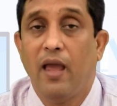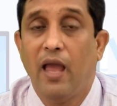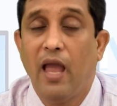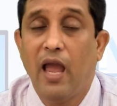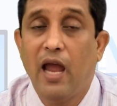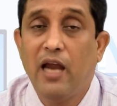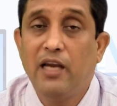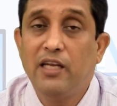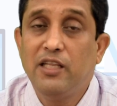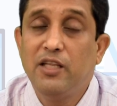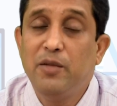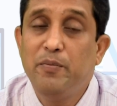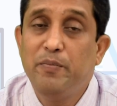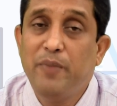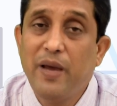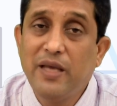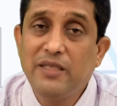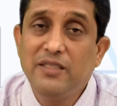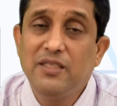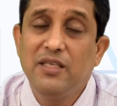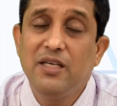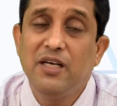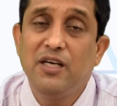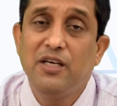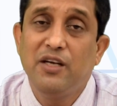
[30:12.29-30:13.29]
And the
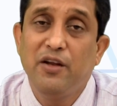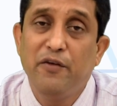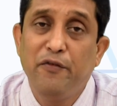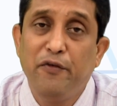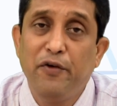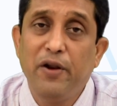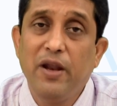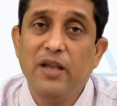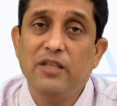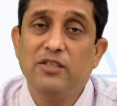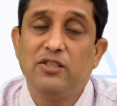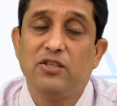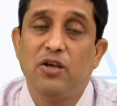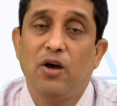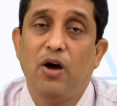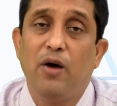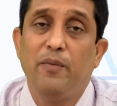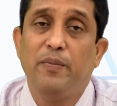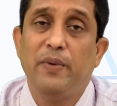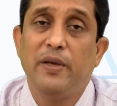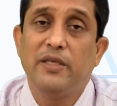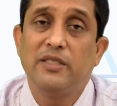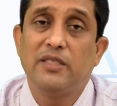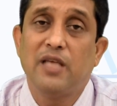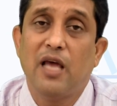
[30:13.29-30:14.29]
basic difference
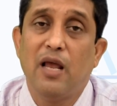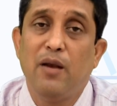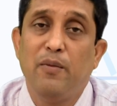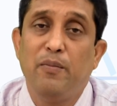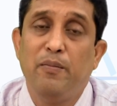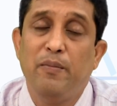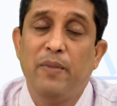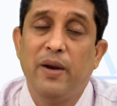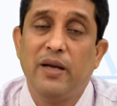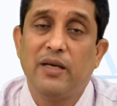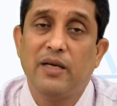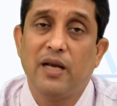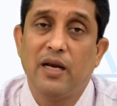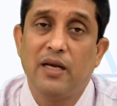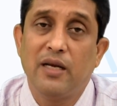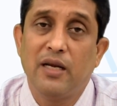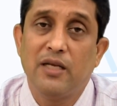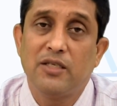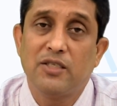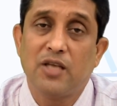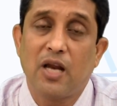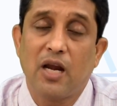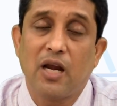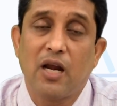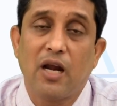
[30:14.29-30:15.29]
of a self-made and a
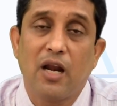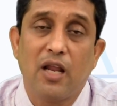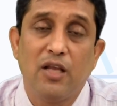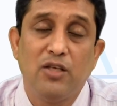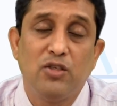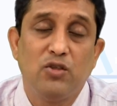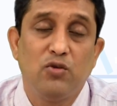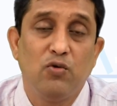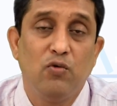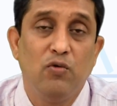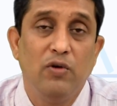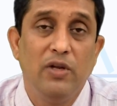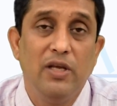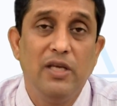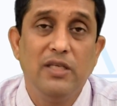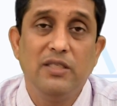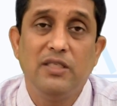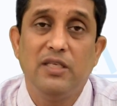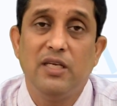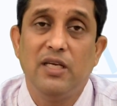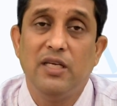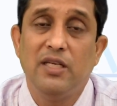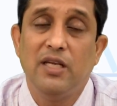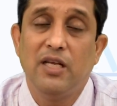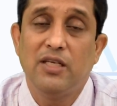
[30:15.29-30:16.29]
standardized tool is,
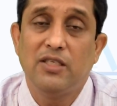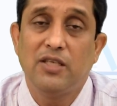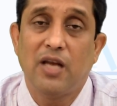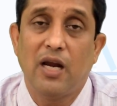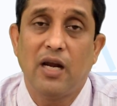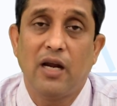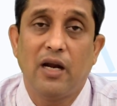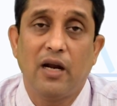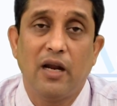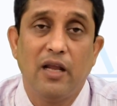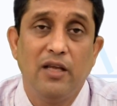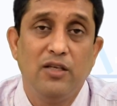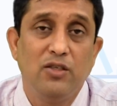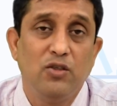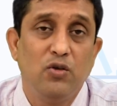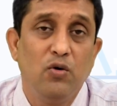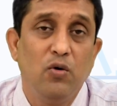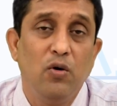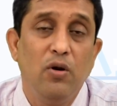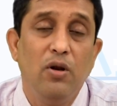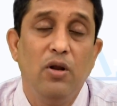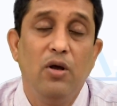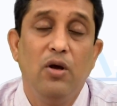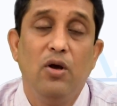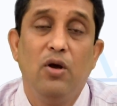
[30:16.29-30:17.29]
in a standardized
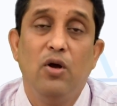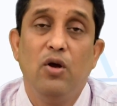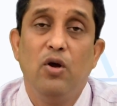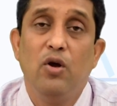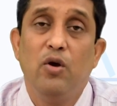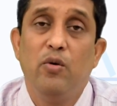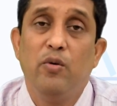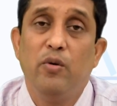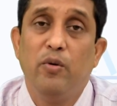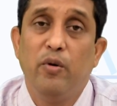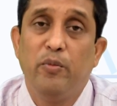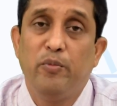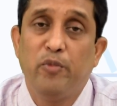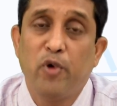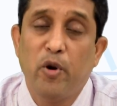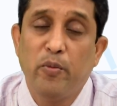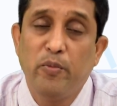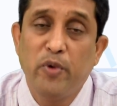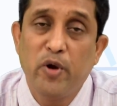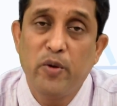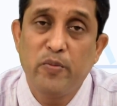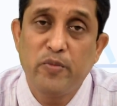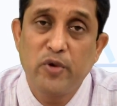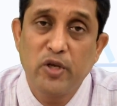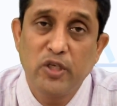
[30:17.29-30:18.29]
tool
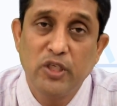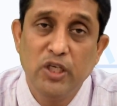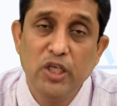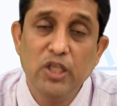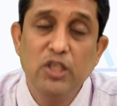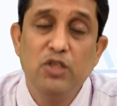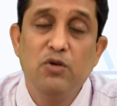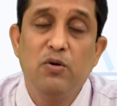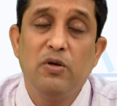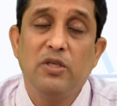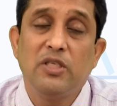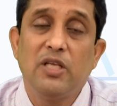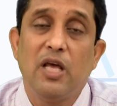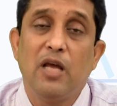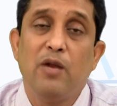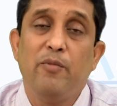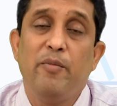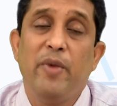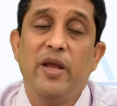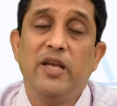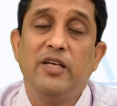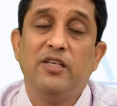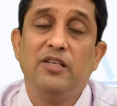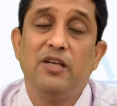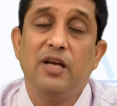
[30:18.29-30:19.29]
proper procedures are
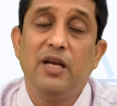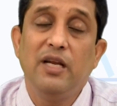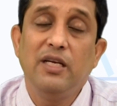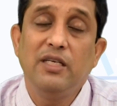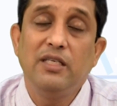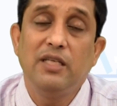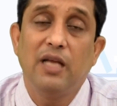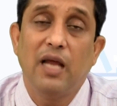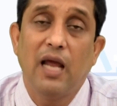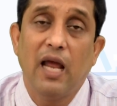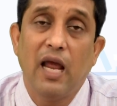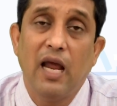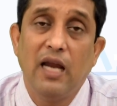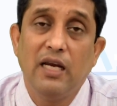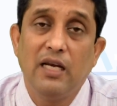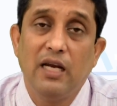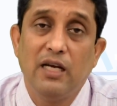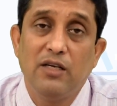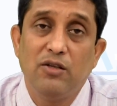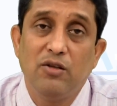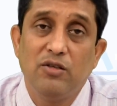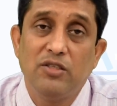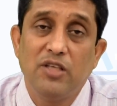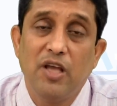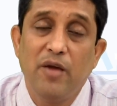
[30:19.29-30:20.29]
maintained, and
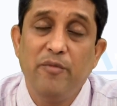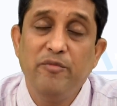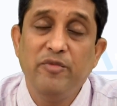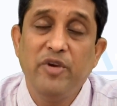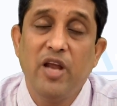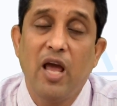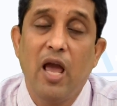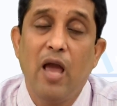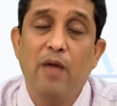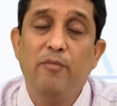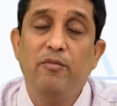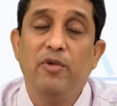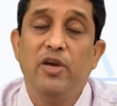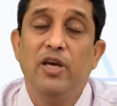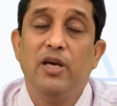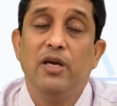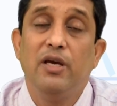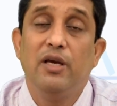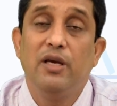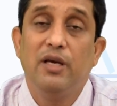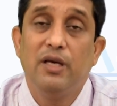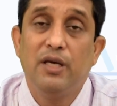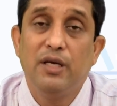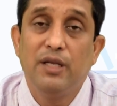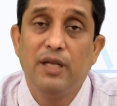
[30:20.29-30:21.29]
at the same time
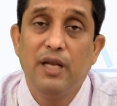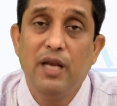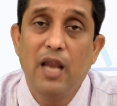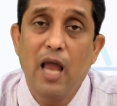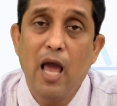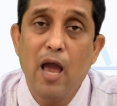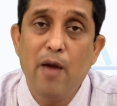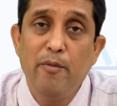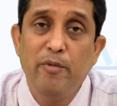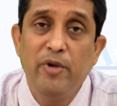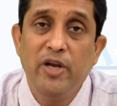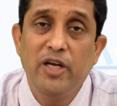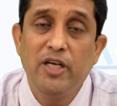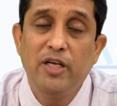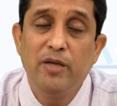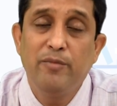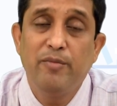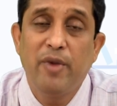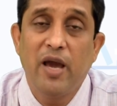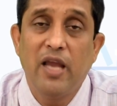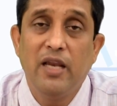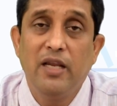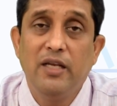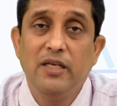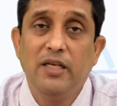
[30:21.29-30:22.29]
reliability,
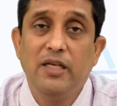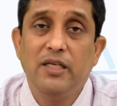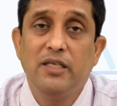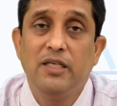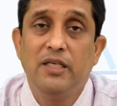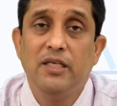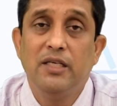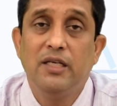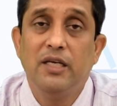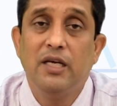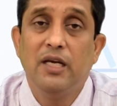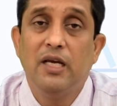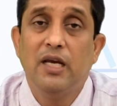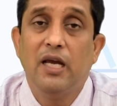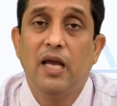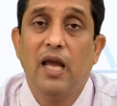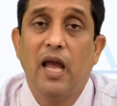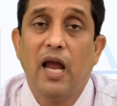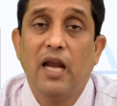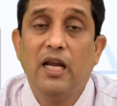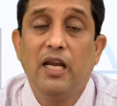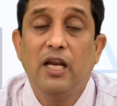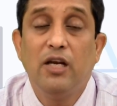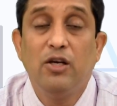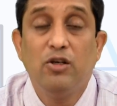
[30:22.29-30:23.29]
validity
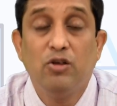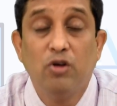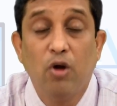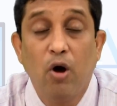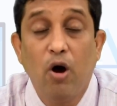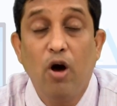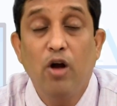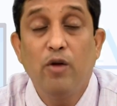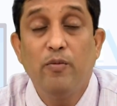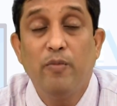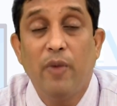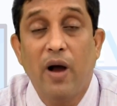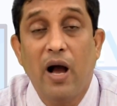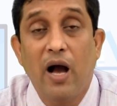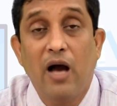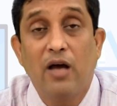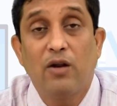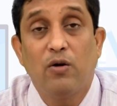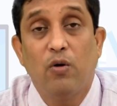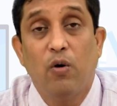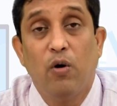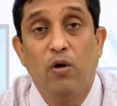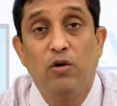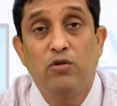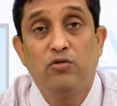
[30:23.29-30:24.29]
and a norm
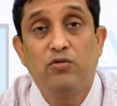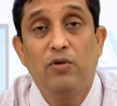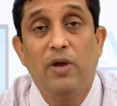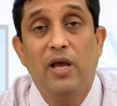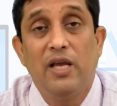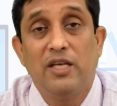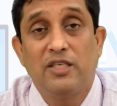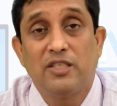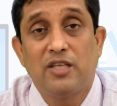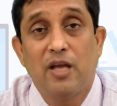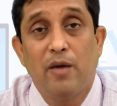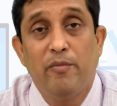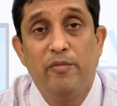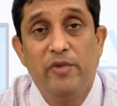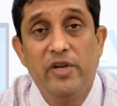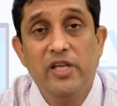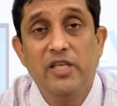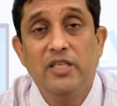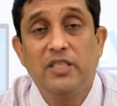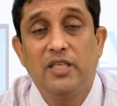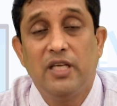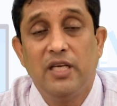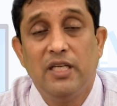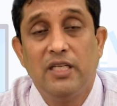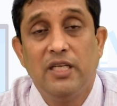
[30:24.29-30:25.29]
are also
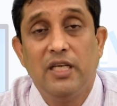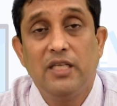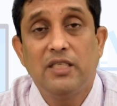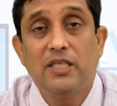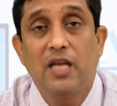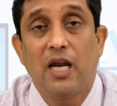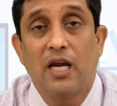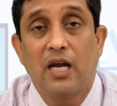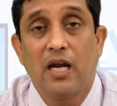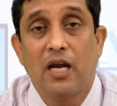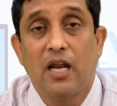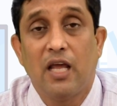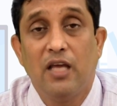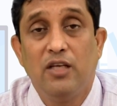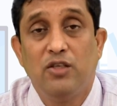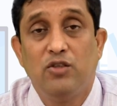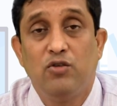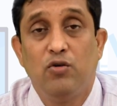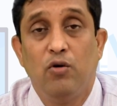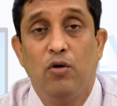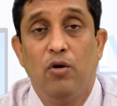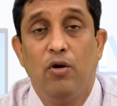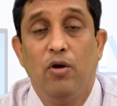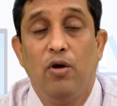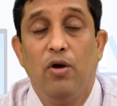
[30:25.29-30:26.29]
established in a standardized
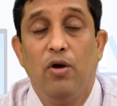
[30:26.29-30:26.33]
tool.